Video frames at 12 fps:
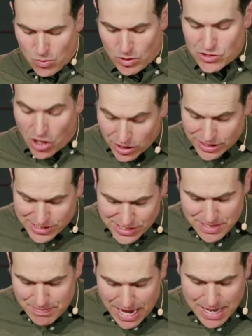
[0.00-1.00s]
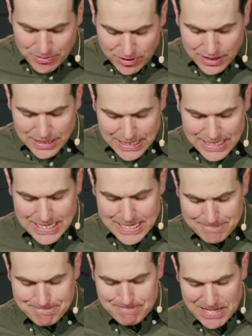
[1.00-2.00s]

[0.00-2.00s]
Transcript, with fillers: Well, darkness in the Bible uh,